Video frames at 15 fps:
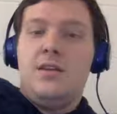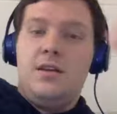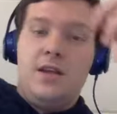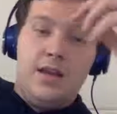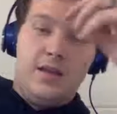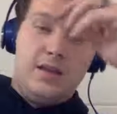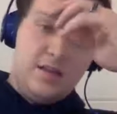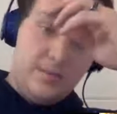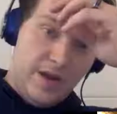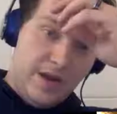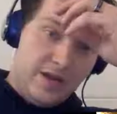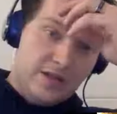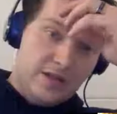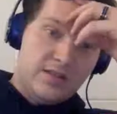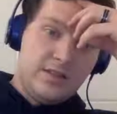19
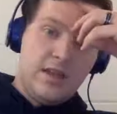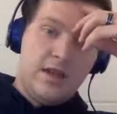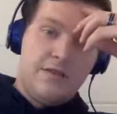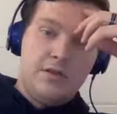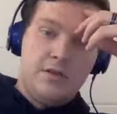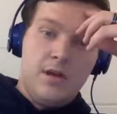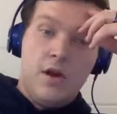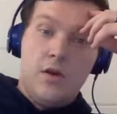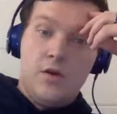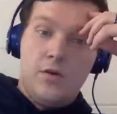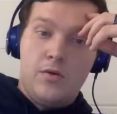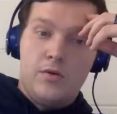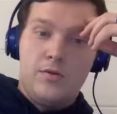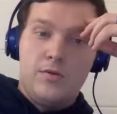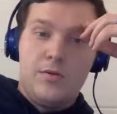minus 7.
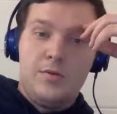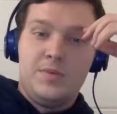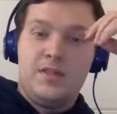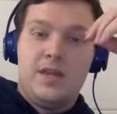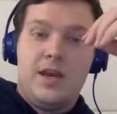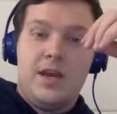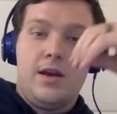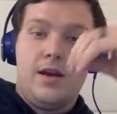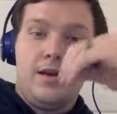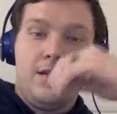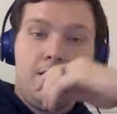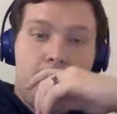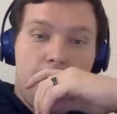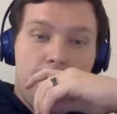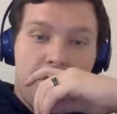Oh, whoops, yeah.
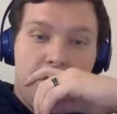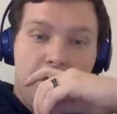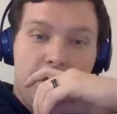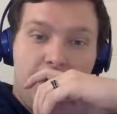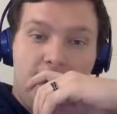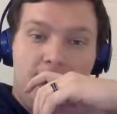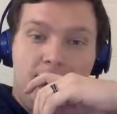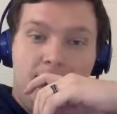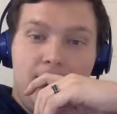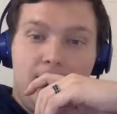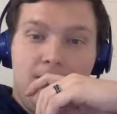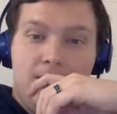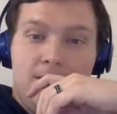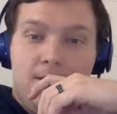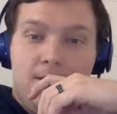1 second.